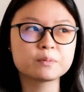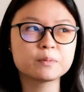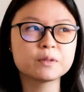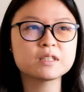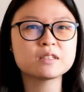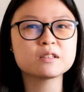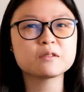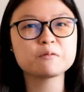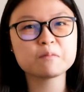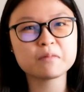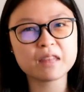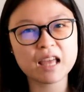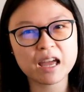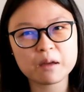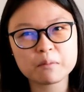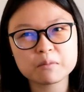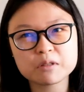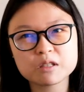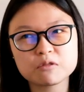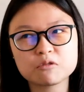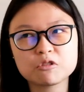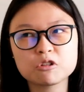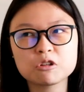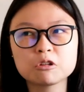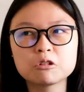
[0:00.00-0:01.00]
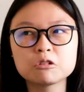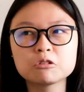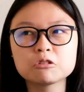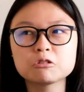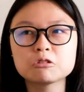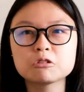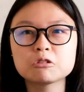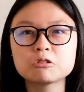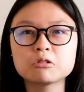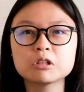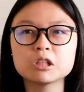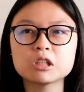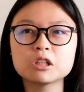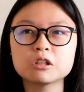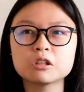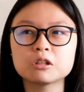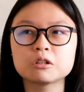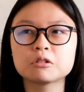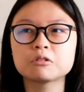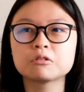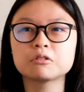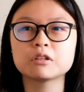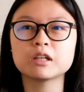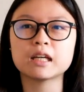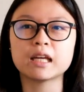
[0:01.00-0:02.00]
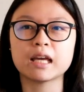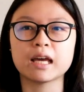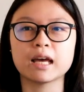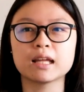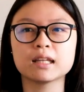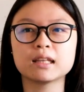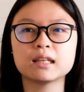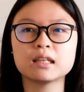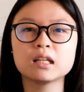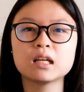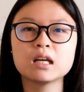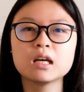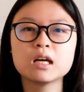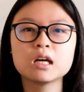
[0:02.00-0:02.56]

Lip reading: But sometimes if you don't know what you're doing yet,